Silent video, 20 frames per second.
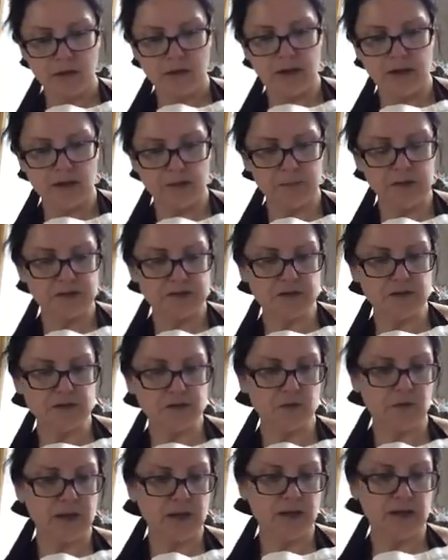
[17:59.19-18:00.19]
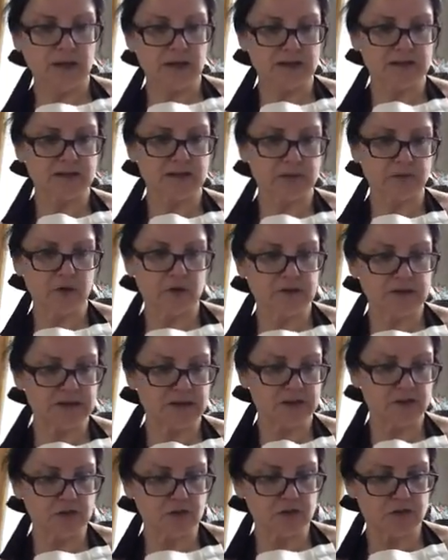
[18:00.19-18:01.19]
And I'm also doing like a summer
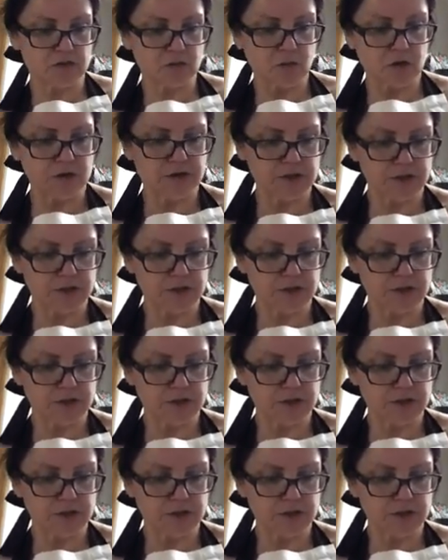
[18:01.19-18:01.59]
essentials one